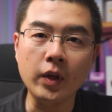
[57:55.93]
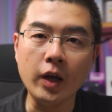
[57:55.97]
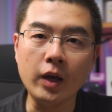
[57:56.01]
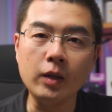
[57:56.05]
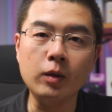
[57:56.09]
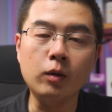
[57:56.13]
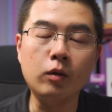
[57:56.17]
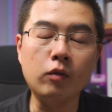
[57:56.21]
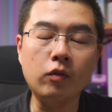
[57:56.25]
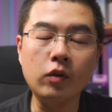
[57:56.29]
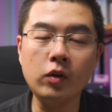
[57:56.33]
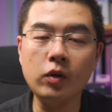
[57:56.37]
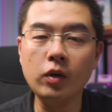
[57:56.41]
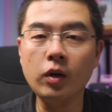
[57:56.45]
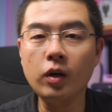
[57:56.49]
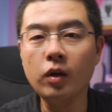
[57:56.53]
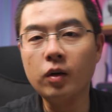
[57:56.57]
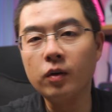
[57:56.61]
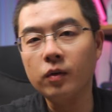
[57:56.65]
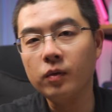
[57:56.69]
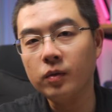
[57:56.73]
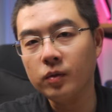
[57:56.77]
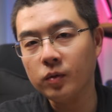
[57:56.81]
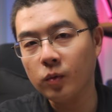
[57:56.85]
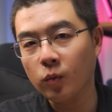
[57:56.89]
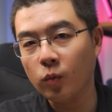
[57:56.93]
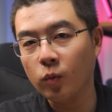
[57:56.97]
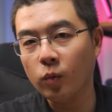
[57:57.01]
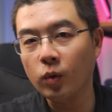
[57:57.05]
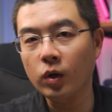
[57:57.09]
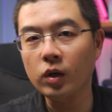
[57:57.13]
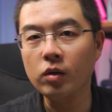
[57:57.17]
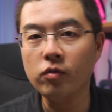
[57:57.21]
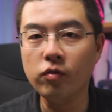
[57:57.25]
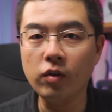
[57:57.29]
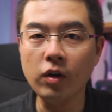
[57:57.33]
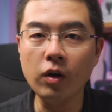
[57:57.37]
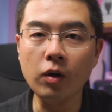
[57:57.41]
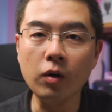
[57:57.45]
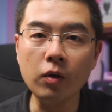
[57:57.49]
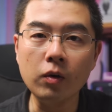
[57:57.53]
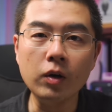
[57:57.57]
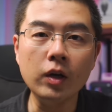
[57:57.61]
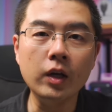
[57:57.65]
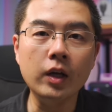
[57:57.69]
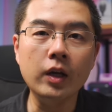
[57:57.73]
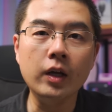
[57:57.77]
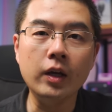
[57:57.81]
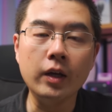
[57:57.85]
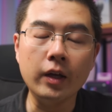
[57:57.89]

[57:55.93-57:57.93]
And overall, the workflow